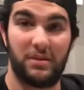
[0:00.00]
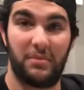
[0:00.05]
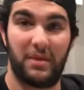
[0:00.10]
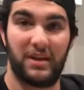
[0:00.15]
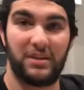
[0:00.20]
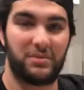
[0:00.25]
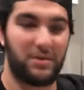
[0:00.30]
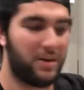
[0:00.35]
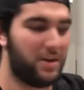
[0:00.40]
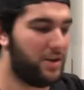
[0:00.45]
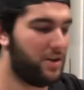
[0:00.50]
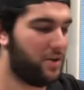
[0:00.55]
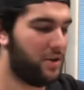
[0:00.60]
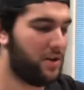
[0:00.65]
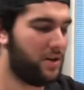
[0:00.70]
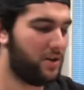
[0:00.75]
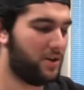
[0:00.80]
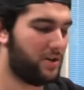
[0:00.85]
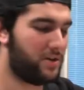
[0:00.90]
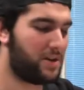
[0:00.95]
best way to do
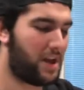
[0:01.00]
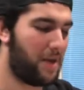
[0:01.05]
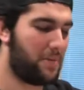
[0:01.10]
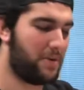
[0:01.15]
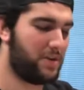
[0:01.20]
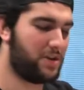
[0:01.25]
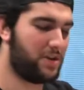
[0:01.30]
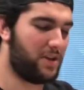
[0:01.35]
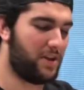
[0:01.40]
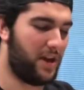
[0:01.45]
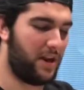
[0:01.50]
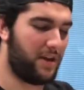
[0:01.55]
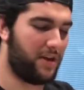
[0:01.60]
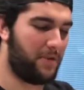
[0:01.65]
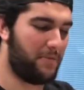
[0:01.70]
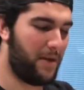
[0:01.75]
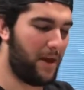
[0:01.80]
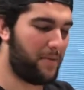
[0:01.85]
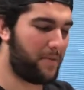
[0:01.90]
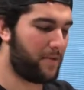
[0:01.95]
it, you tape it to the end of
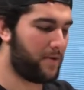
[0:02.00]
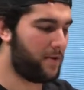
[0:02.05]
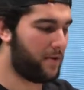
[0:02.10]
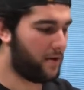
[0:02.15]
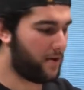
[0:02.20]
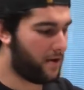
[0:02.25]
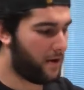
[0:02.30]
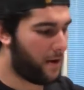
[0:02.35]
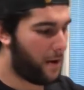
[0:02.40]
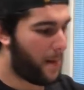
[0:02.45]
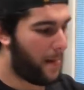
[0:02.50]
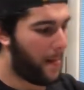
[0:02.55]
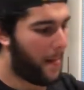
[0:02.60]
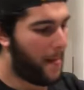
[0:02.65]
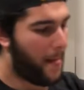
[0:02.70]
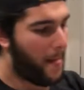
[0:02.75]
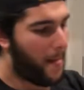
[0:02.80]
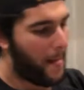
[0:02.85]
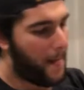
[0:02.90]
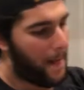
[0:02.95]
the paper.
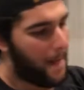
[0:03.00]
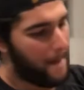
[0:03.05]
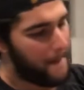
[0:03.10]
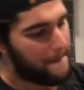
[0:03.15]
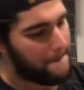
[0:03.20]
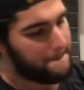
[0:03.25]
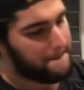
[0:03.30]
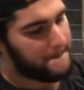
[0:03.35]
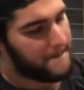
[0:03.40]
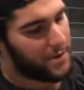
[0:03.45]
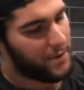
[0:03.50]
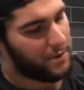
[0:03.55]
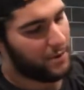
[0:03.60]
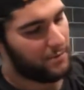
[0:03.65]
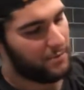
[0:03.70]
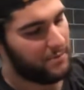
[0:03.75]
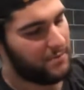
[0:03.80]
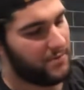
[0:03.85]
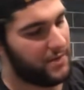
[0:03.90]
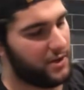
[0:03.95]
Boom.
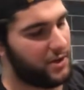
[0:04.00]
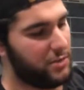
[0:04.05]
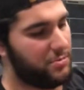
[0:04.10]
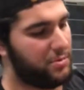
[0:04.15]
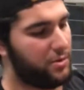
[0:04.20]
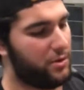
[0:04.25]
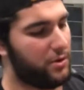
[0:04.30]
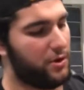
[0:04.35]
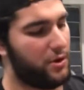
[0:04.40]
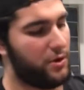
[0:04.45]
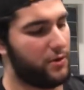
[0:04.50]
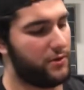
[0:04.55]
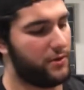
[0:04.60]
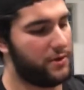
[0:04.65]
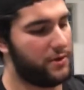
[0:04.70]
You pull it over.